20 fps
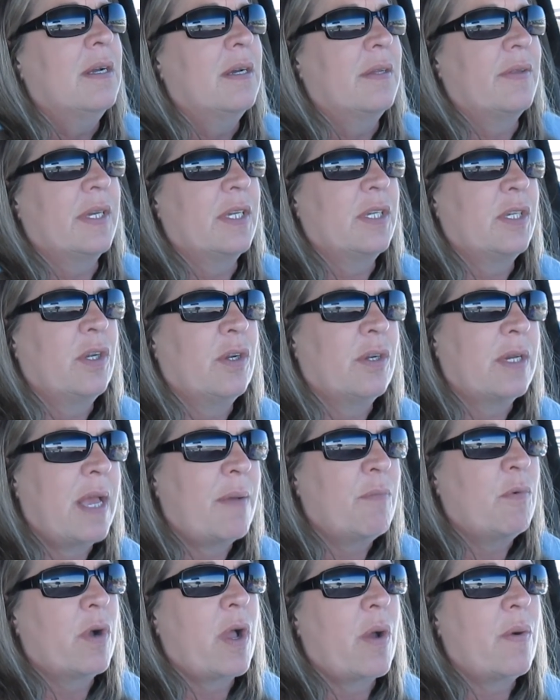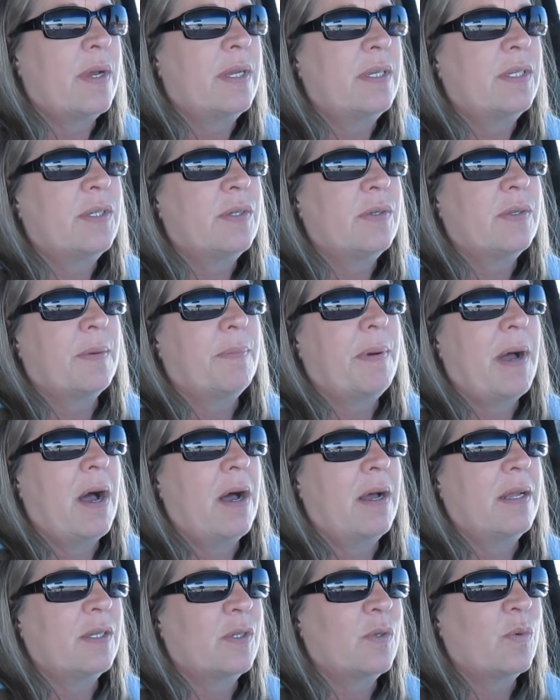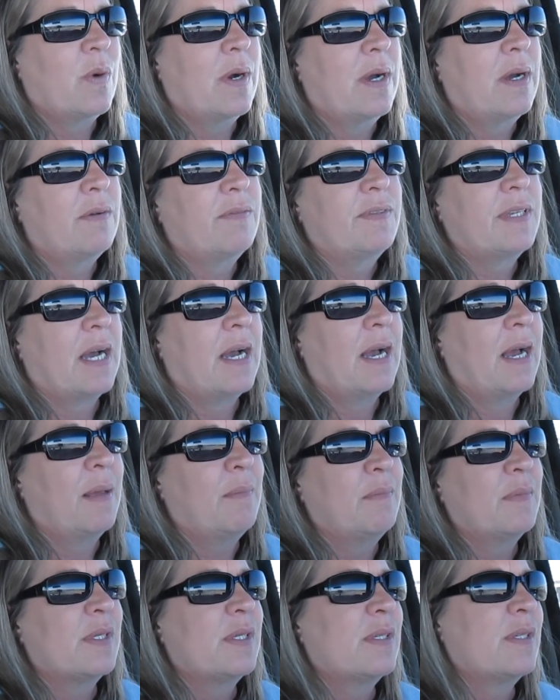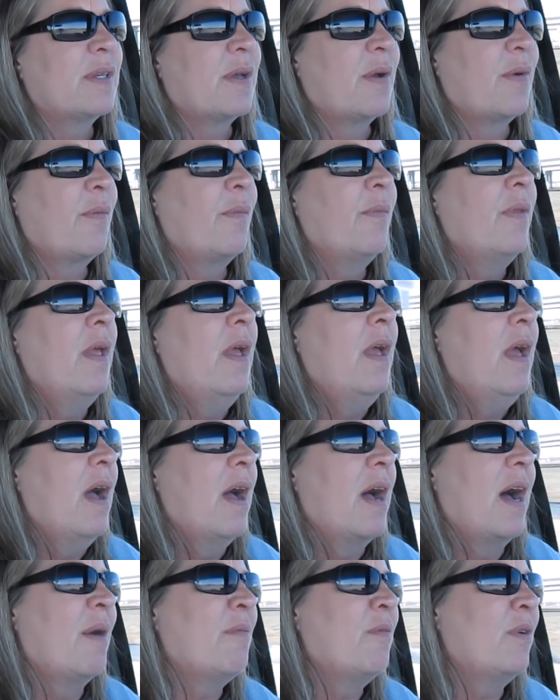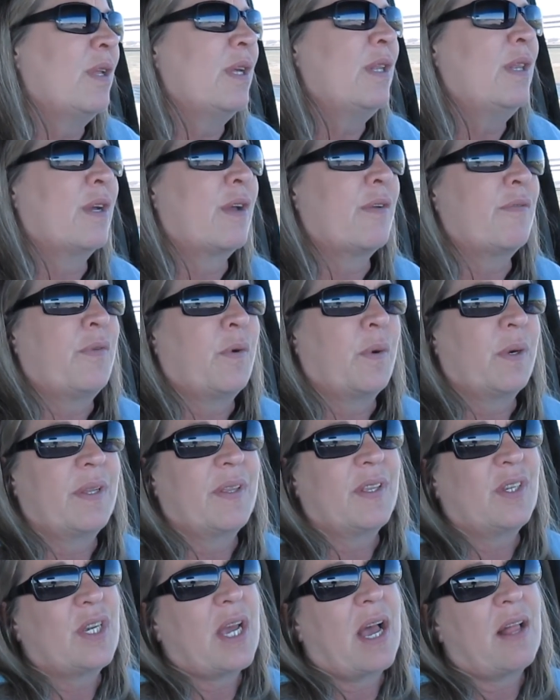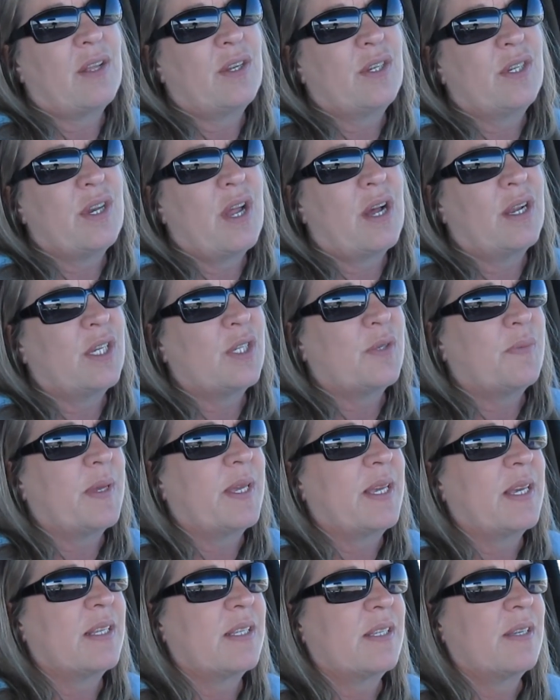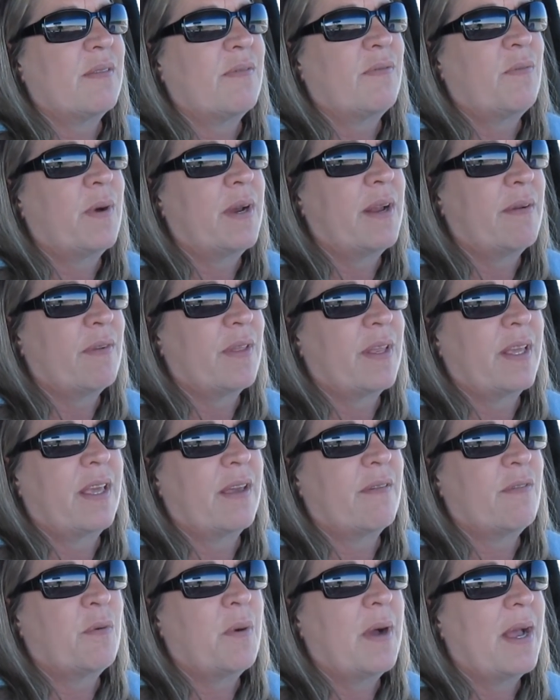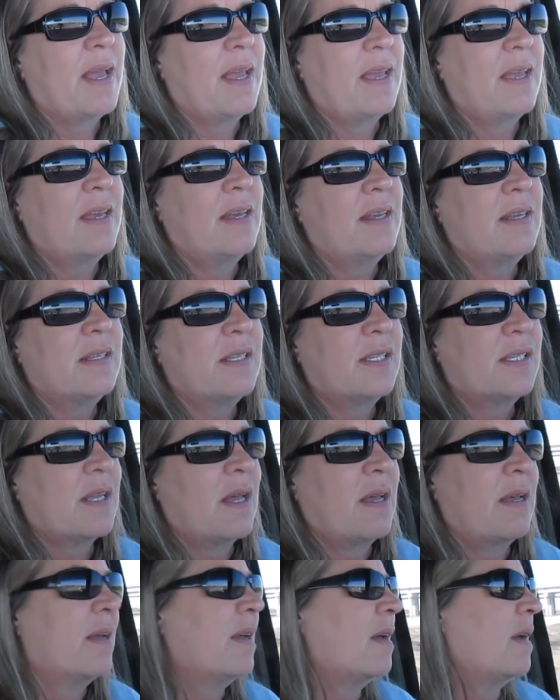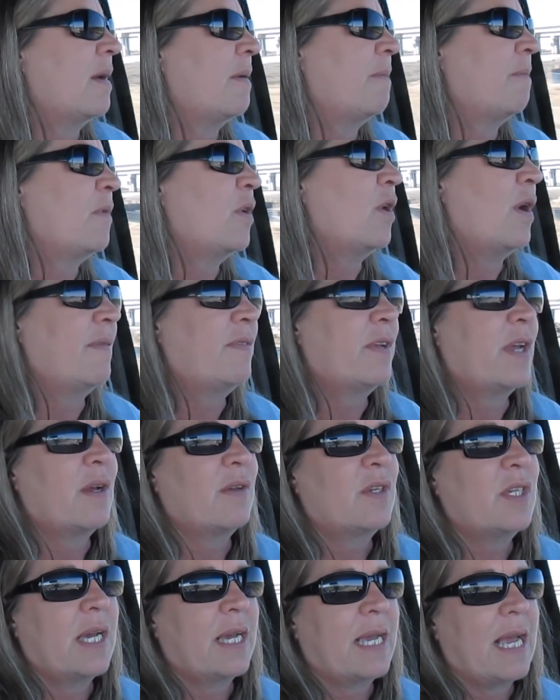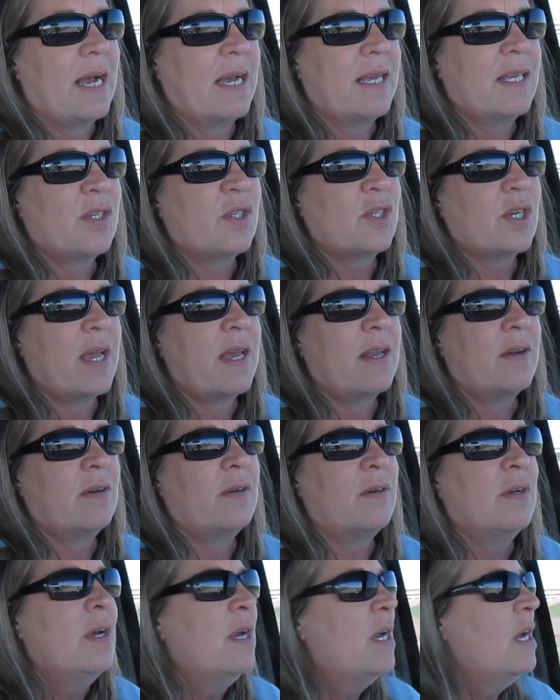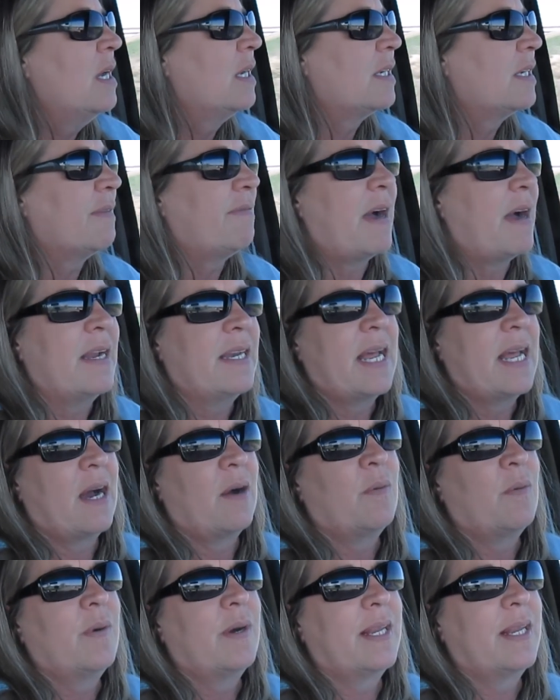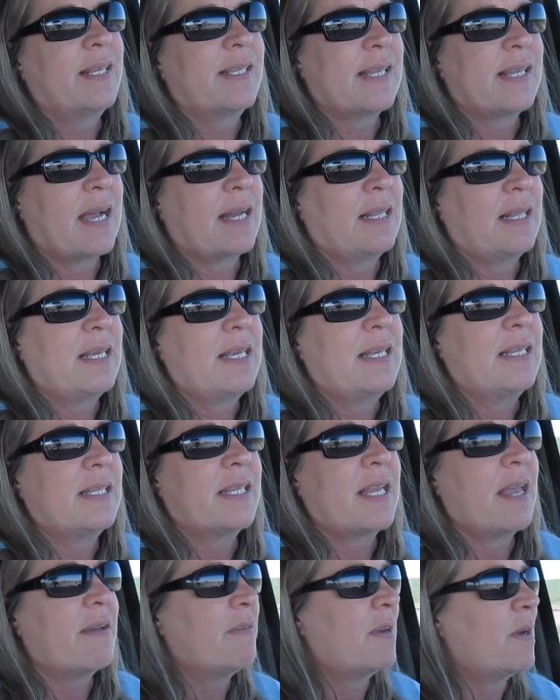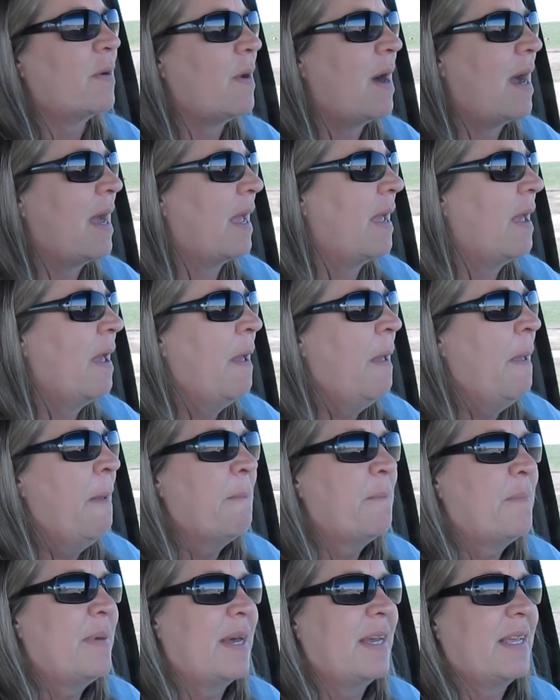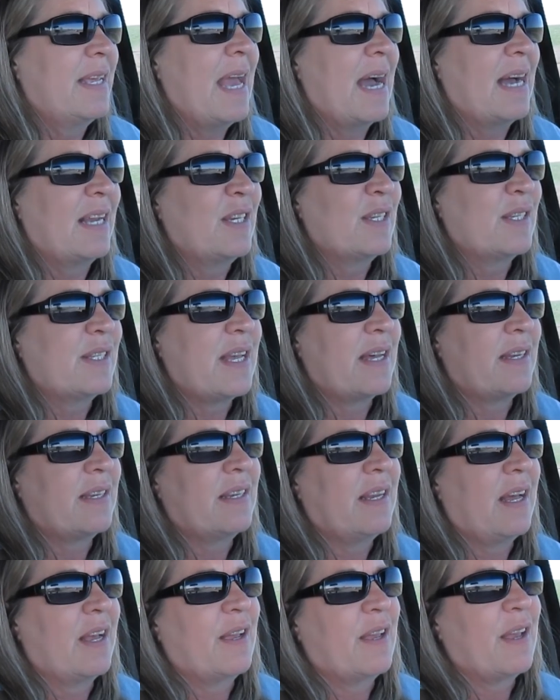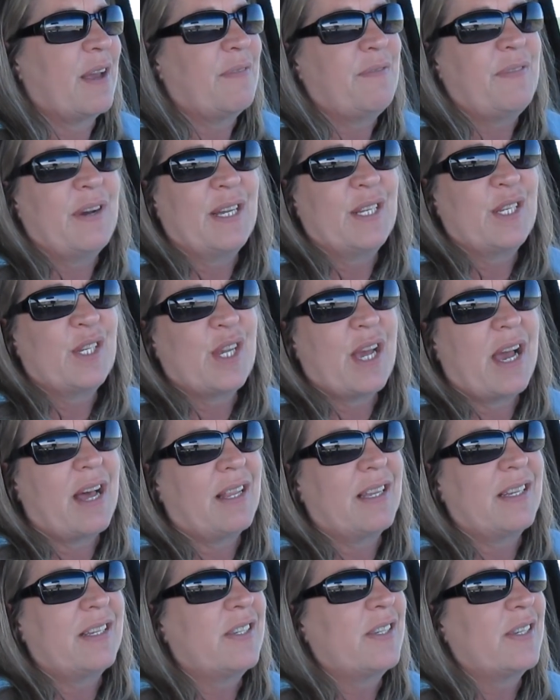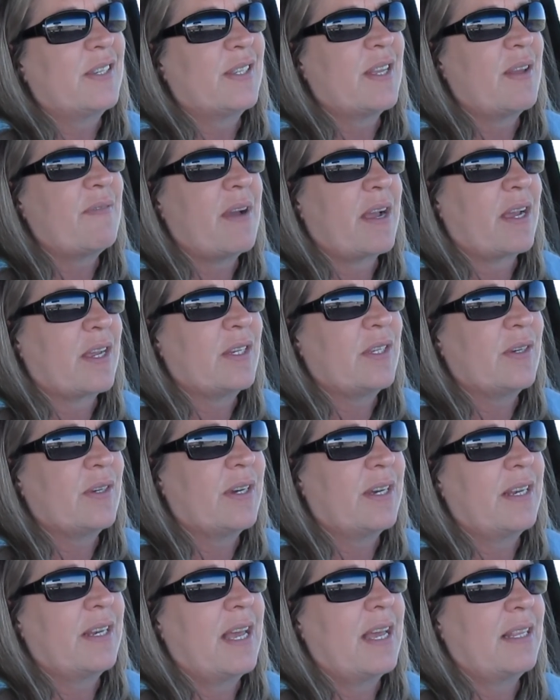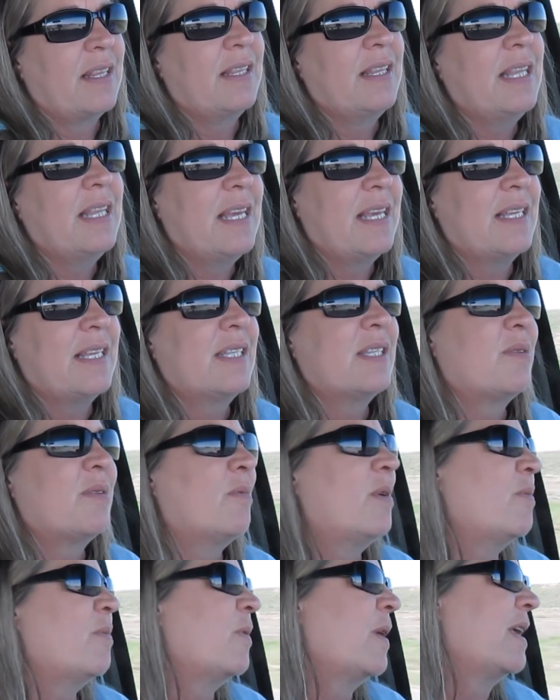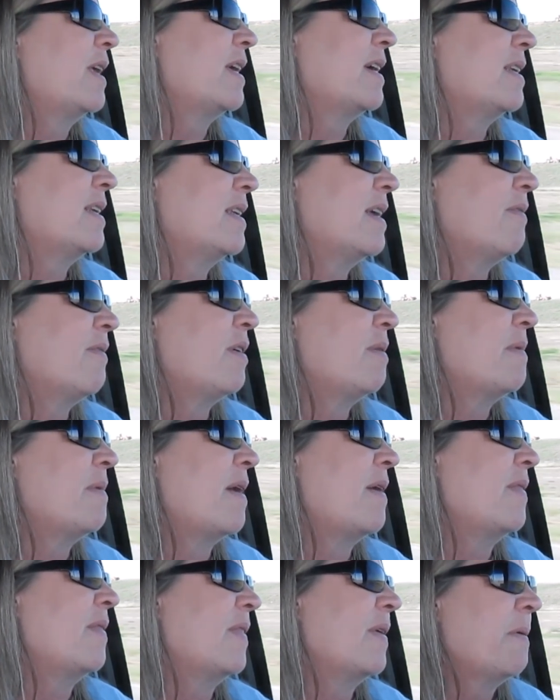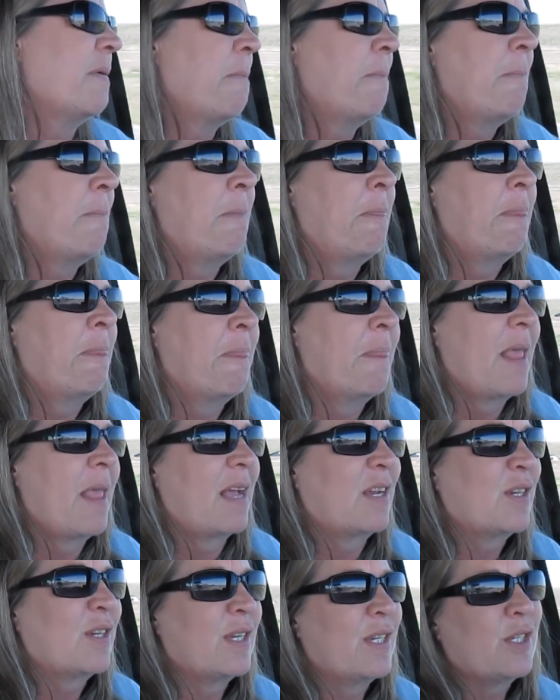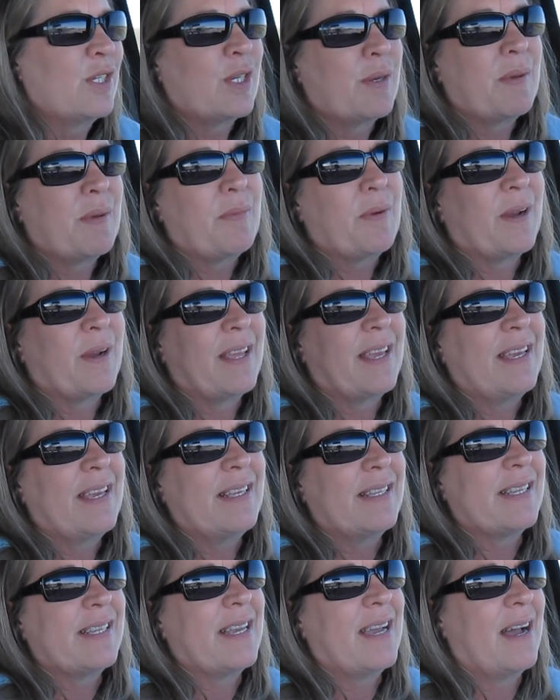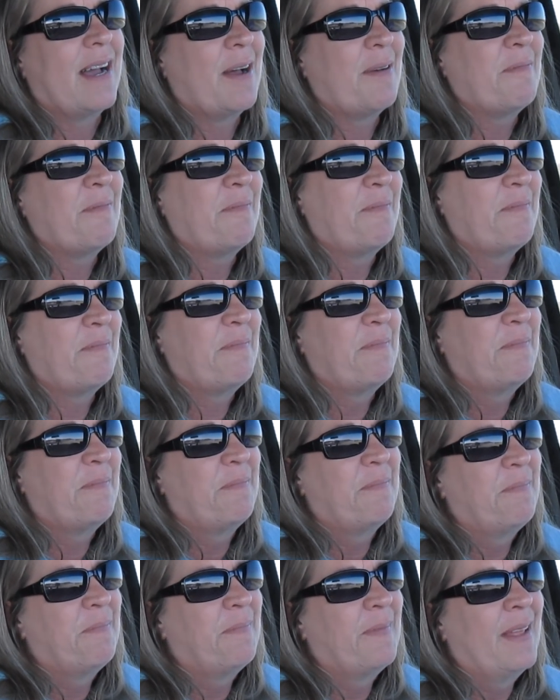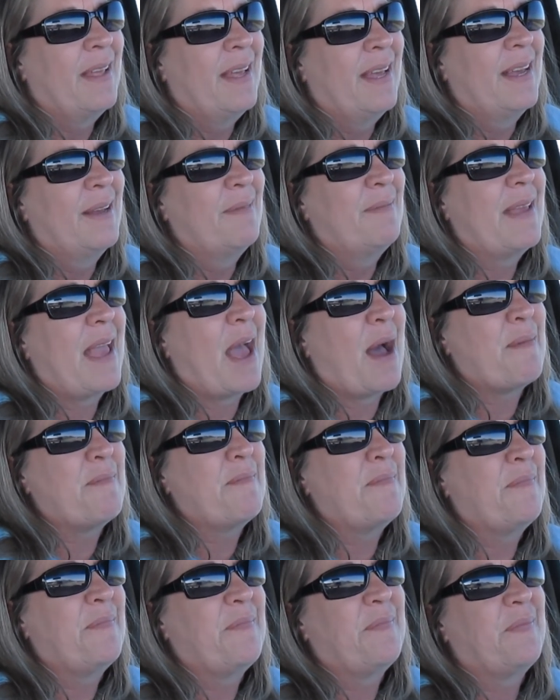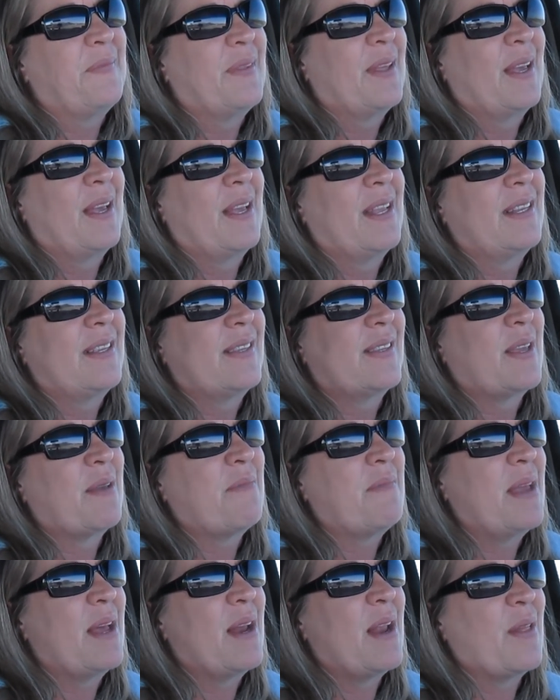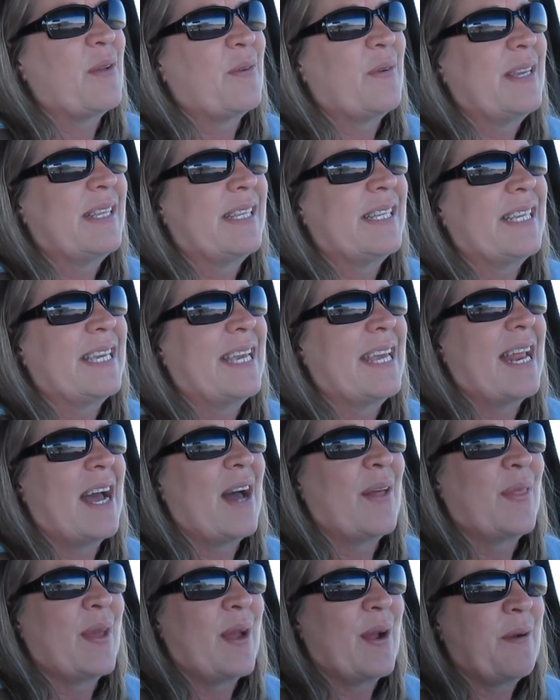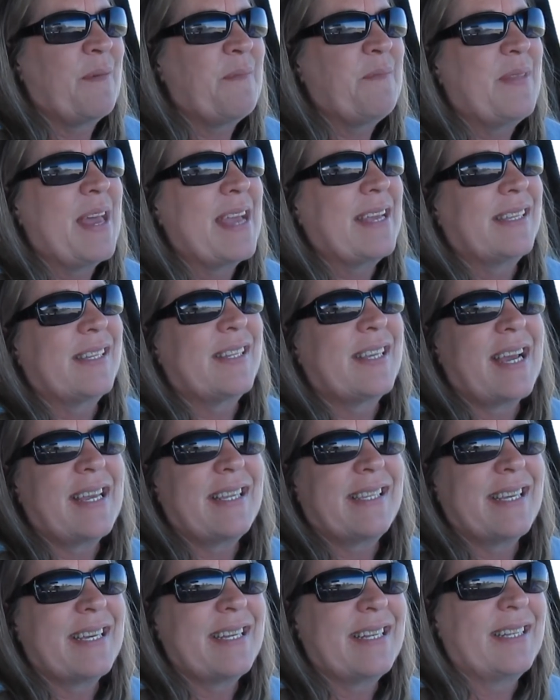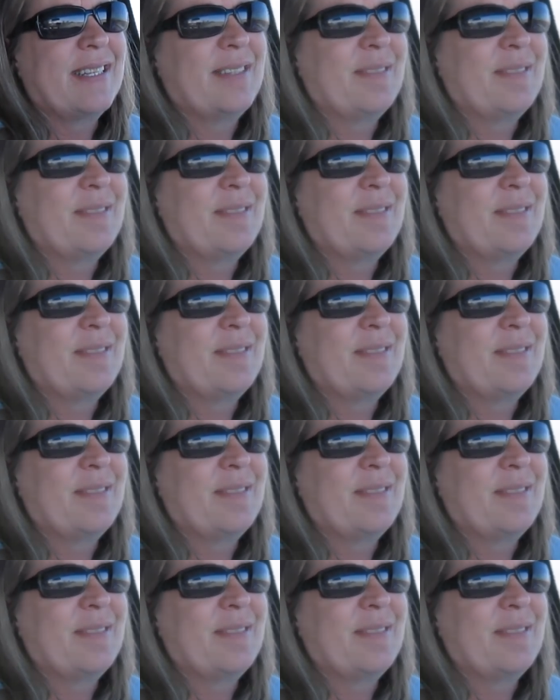then your name will go into the pot 12 times. So I'm really looking forward to the challenge, not just because of whatever the giveaway is. You'll have to go check out his channel to find out what exactly he's giving away. But yeah, it just sounded like a fun challenge. See if I can do it at least one weekend every month. Actually, it should be pretty easy, huh? Yeah. Just give me another reason to get out there. Thanks, Jason.